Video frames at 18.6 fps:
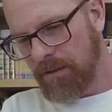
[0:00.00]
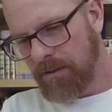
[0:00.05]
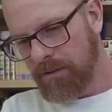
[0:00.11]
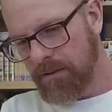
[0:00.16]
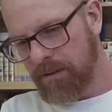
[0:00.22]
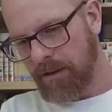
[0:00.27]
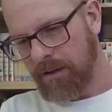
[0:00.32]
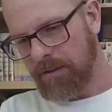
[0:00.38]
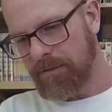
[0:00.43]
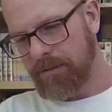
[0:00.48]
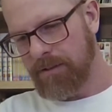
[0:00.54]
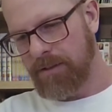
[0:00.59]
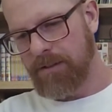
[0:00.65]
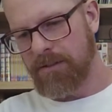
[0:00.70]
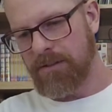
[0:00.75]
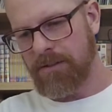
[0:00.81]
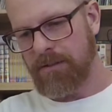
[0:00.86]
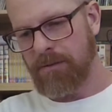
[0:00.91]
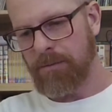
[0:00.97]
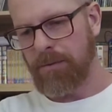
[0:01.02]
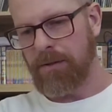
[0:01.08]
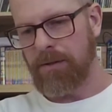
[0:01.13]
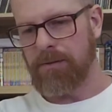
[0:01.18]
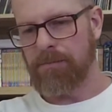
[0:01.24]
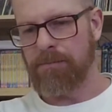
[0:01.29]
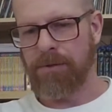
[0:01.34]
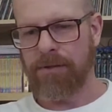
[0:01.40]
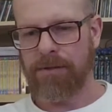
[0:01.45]
Yeah, these are
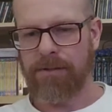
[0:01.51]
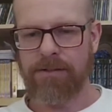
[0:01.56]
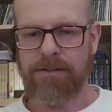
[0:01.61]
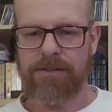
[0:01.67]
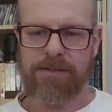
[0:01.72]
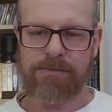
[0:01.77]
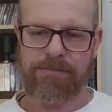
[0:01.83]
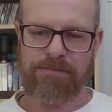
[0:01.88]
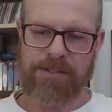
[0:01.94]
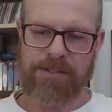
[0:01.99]
weird prints.